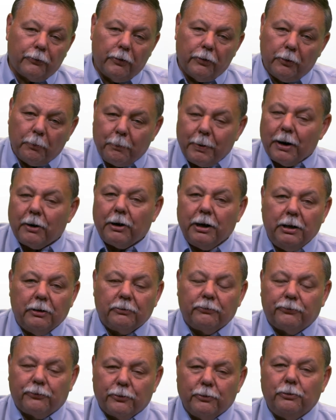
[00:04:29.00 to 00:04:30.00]
berry
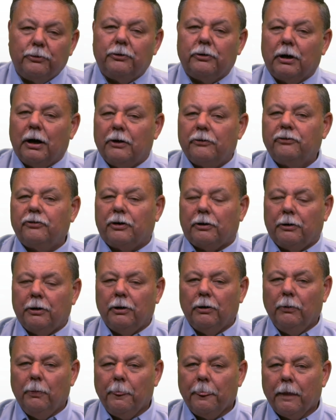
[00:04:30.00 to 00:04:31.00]
and fruit
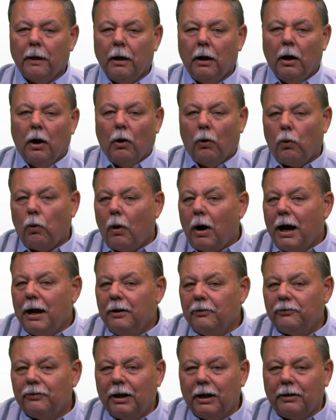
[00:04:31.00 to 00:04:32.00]
cereal, why
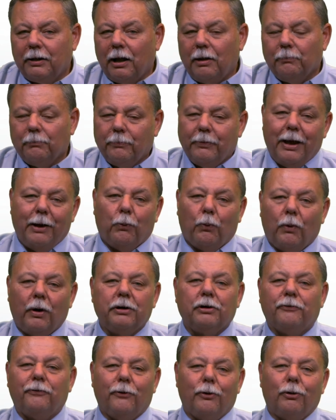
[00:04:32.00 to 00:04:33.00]
is it that
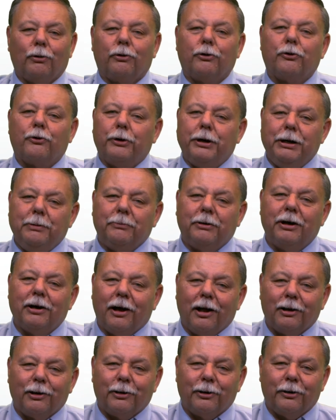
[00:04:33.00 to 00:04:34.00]
wonderful cream
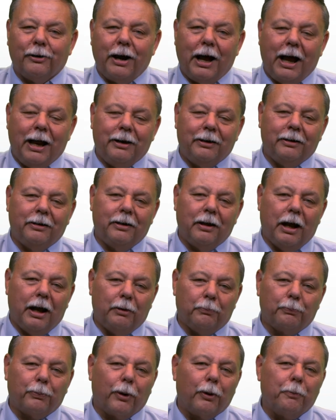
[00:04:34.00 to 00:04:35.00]
color
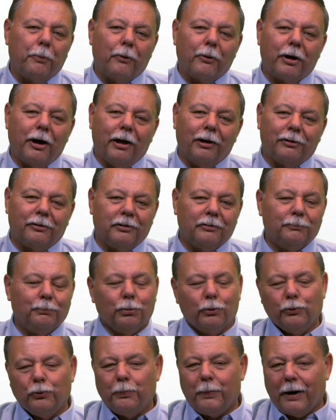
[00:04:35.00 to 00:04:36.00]
and purple color of
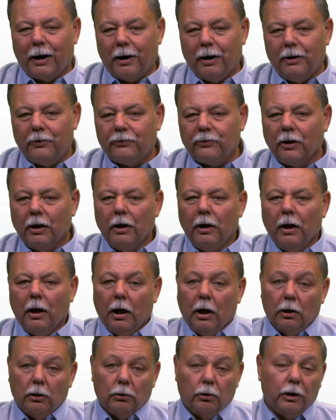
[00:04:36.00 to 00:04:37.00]
blueberries?
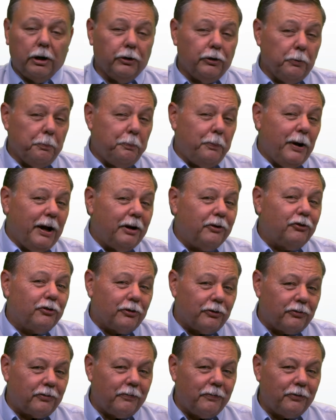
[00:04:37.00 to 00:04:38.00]
Look at the
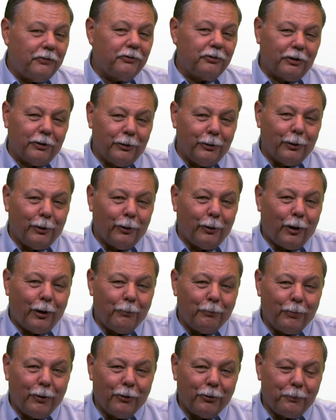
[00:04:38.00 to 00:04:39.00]
pictures of the cereal
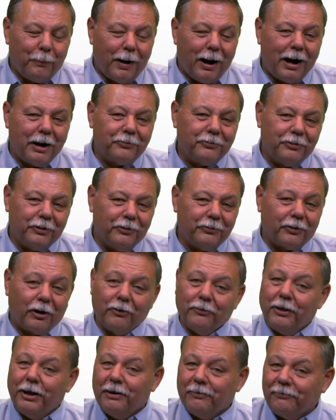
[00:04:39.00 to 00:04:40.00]
on both boxes.
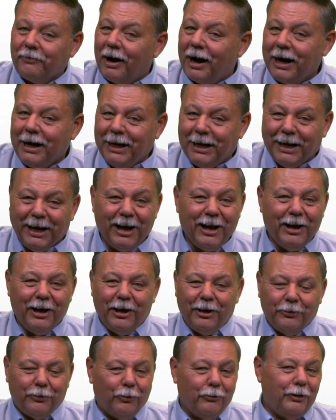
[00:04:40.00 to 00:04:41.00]
Aren't they inviting?
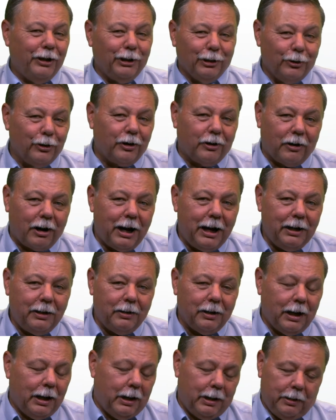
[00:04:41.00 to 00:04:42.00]
Don't they look
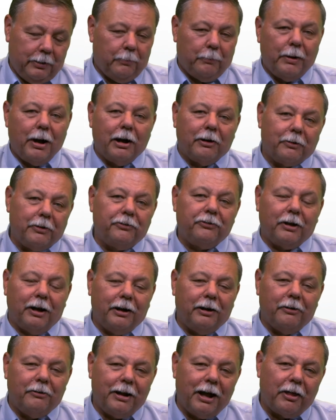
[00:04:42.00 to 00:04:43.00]
great? I'm hungry
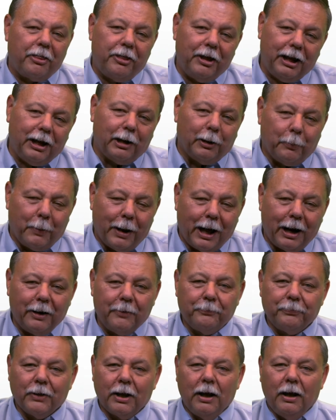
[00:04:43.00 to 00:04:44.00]
sitting here now thinking about
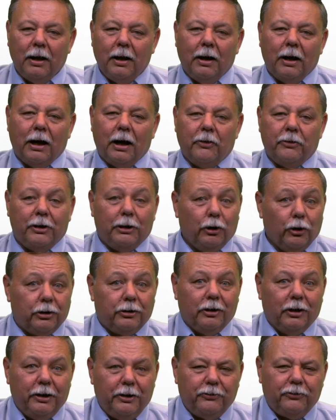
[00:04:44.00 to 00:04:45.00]
it. They look
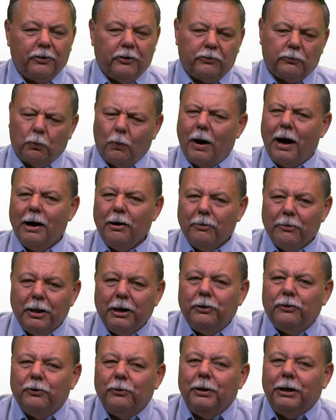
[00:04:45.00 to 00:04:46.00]
delicious. Why are
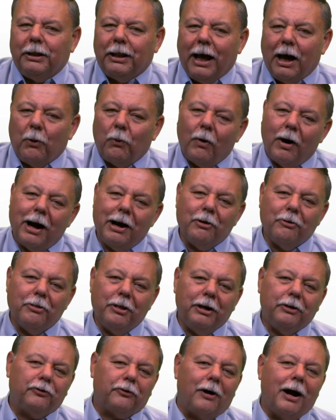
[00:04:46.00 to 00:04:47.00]
they doing that? Why are
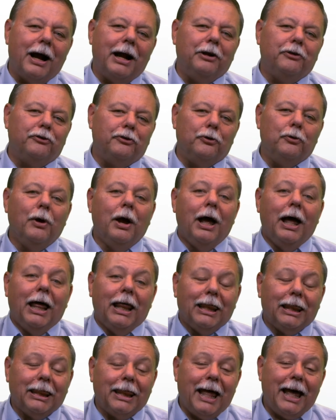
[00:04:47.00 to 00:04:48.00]
they trying to
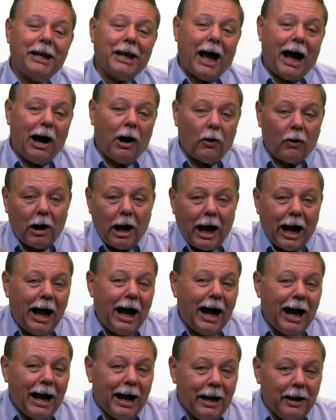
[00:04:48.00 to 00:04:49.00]
let our
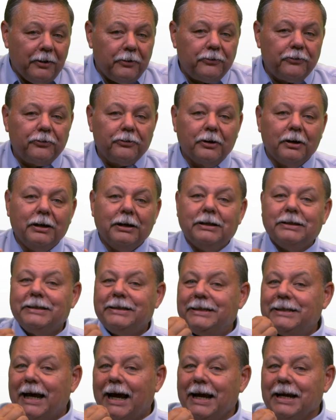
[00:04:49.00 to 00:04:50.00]
eyes
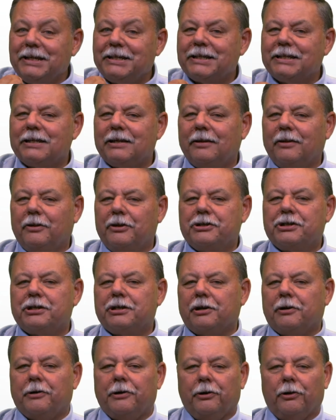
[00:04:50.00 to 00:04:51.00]
taste the
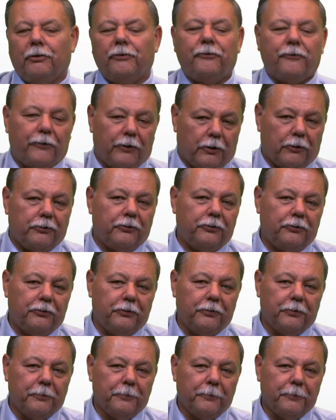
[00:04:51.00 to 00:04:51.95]
cereal first?